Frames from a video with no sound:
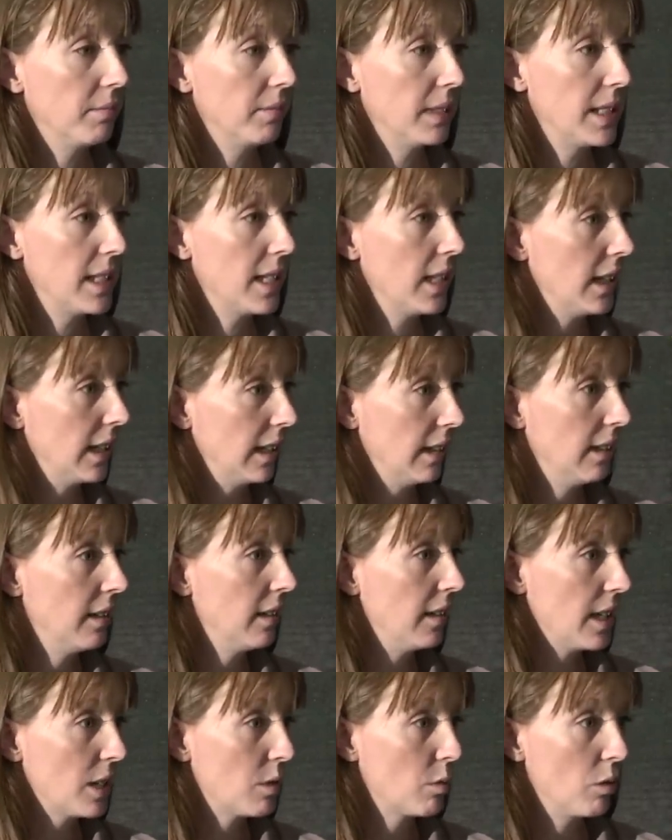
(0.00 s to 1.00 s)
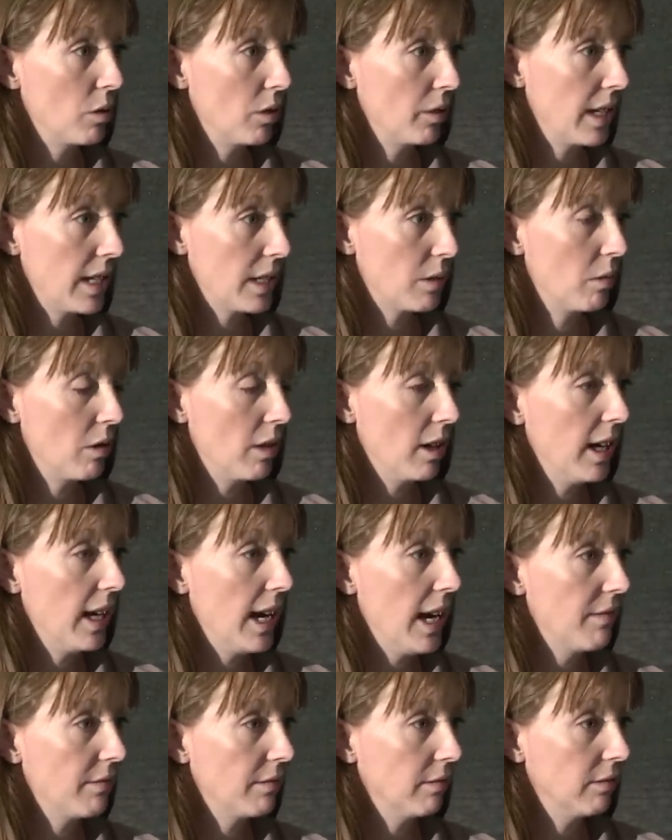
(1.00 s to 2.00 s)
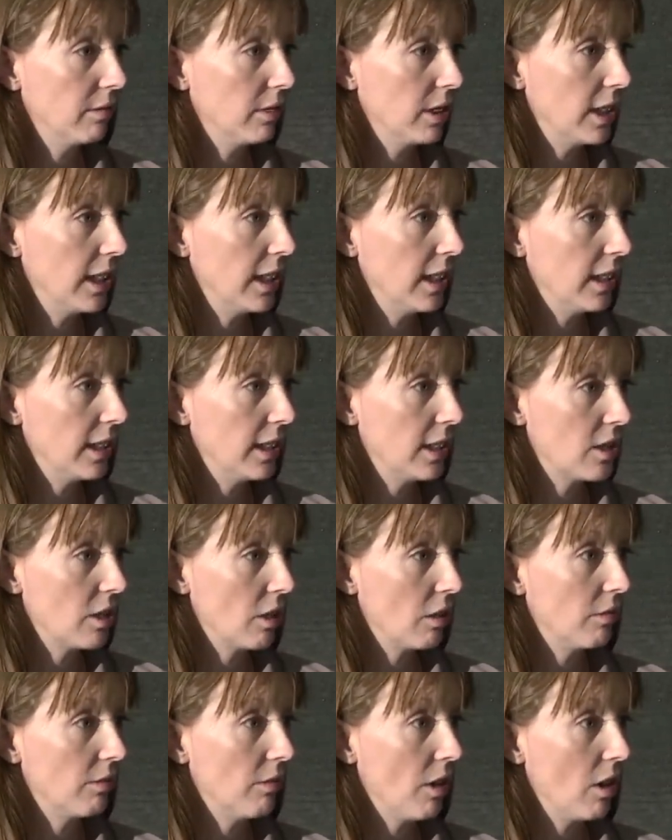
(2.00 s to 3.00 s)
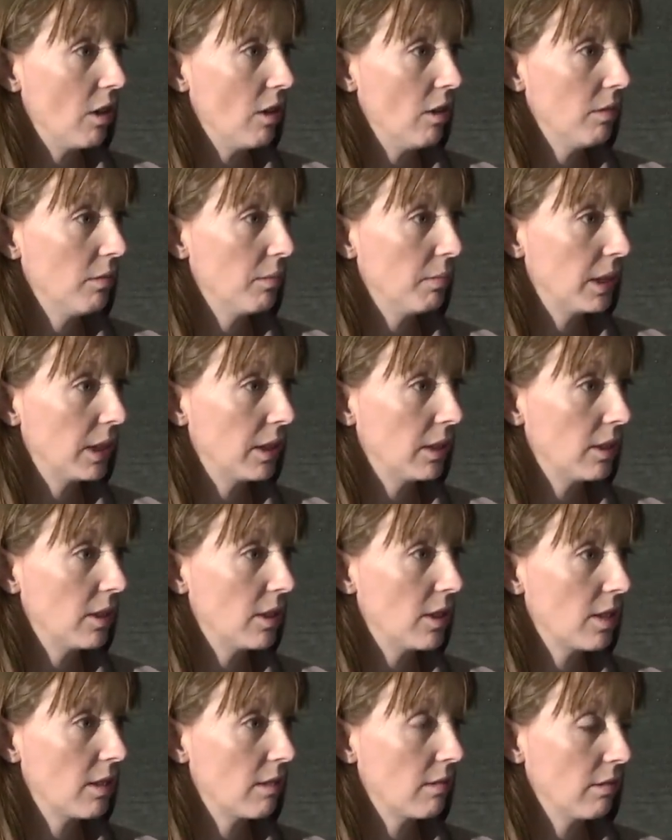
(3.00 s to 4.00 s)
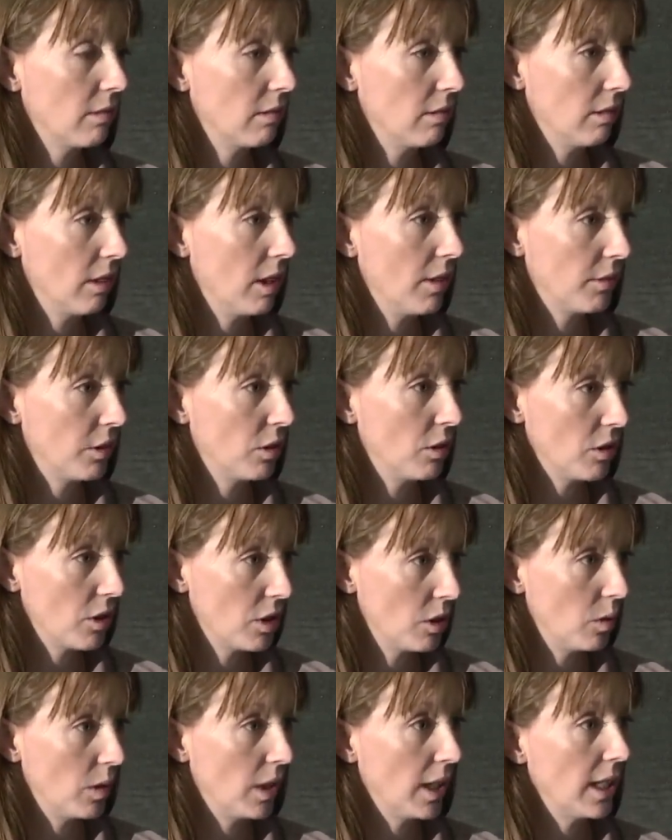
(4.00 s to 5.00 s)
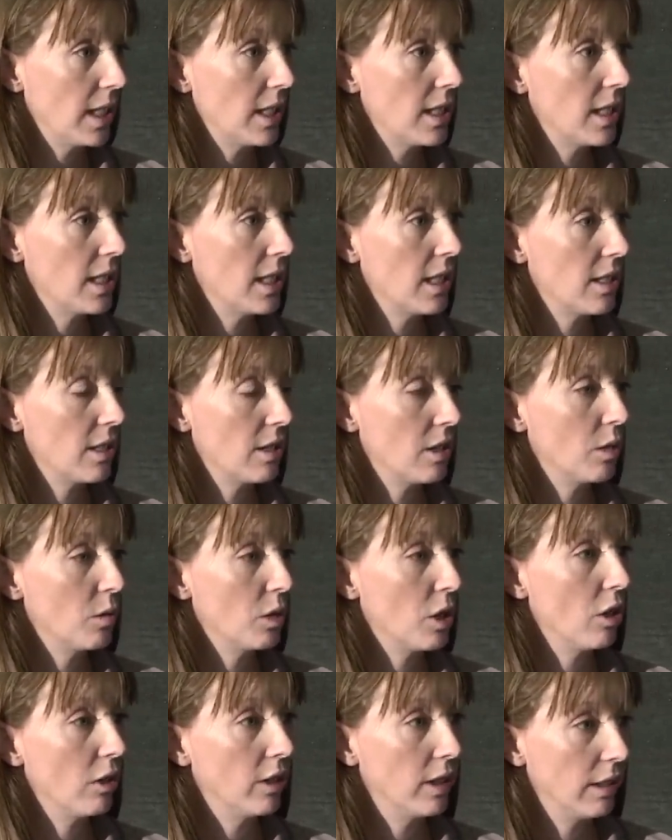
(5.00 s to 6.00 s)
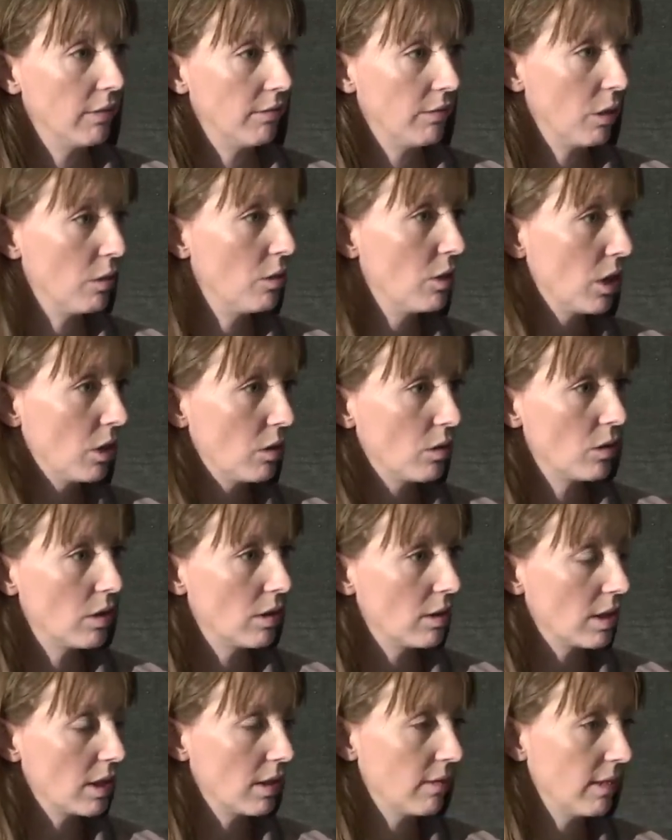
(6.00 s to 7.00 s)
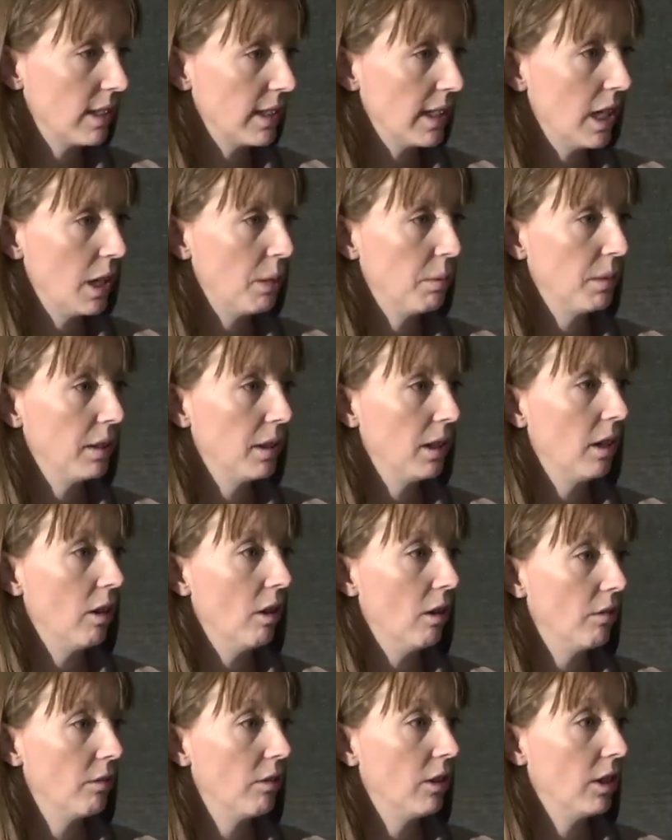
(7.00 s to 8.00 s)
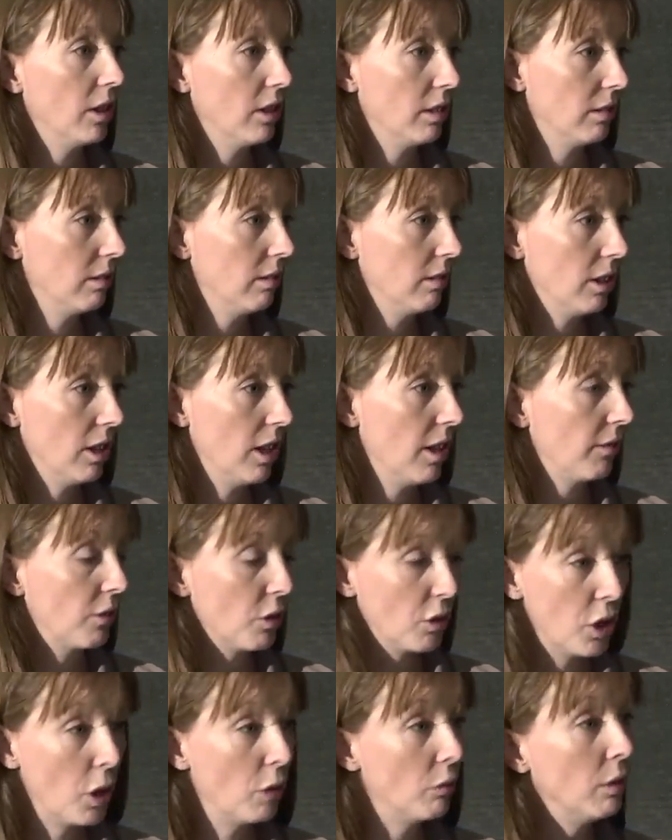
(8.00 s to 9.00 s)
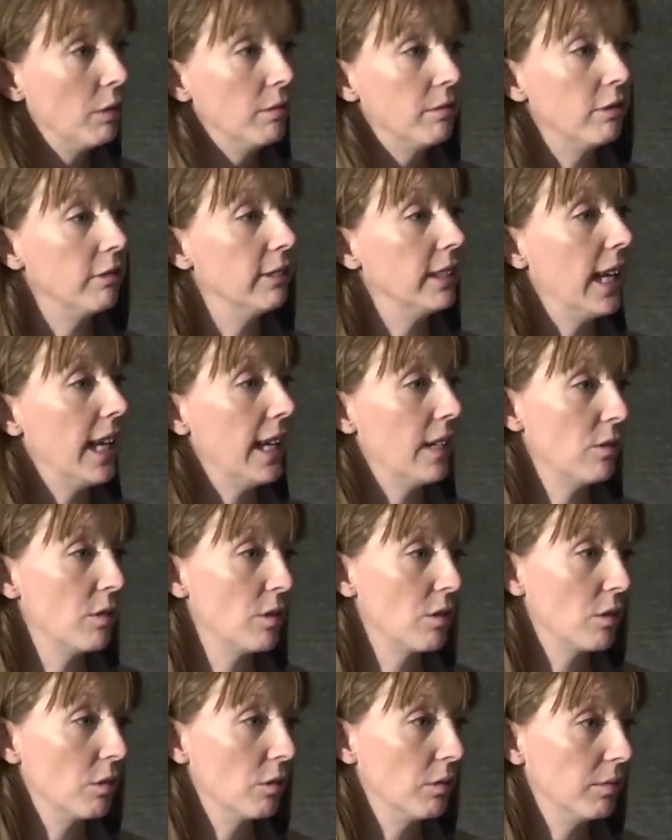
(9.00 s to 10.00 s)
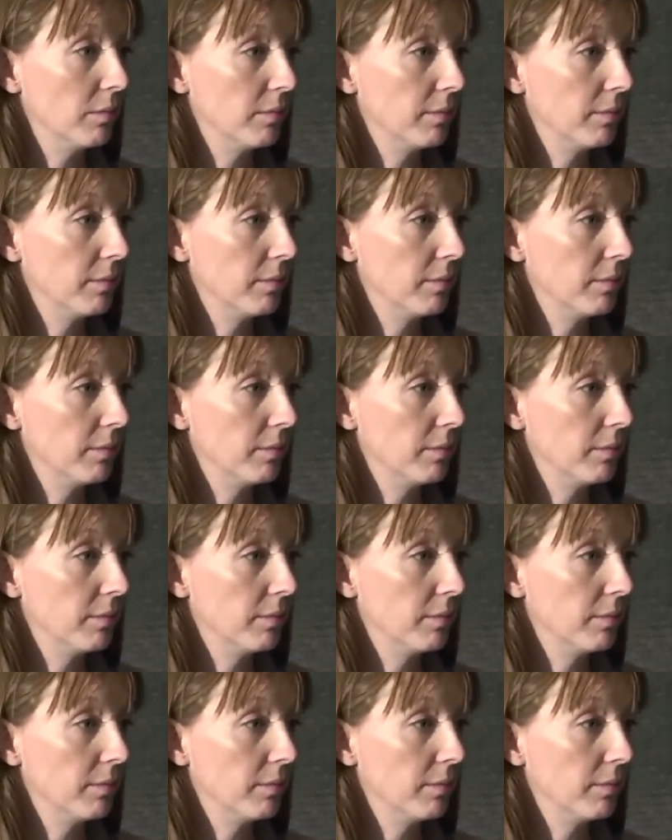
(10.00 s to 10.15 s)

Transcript: Exactly, and that's why I haven't done anything so far, because I've got suitcases and old holiday photos and stuff like that up in the loft that I've got no room for in the house at all.